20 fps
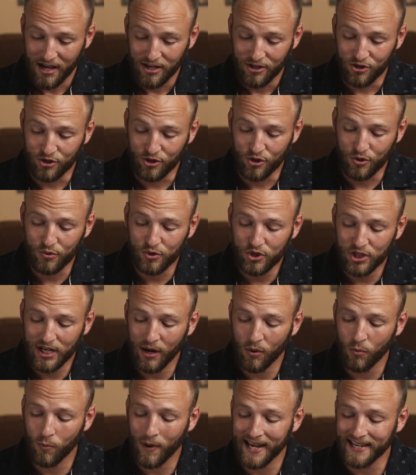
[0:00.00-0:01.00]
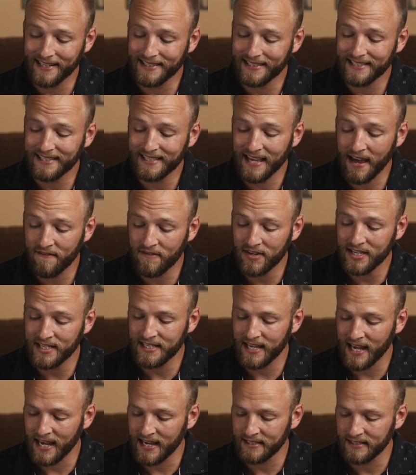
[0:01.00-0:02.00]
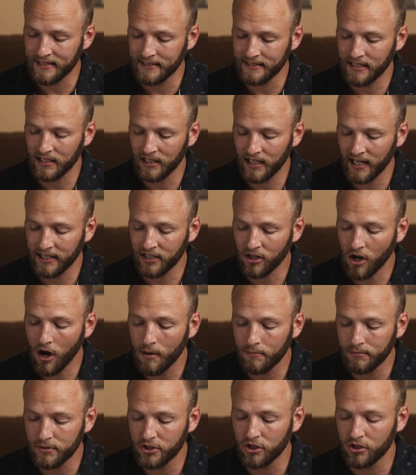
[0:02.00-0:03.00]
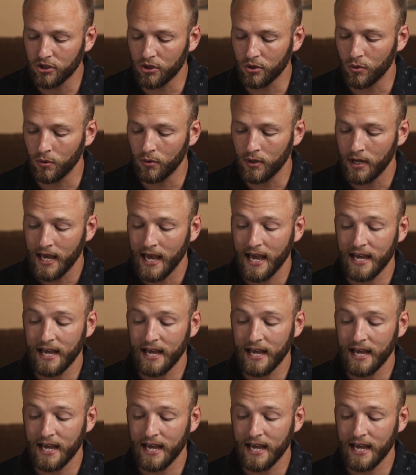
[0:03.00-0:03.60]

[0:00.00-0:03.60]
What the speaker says: "You shall wait 7 days until I come to you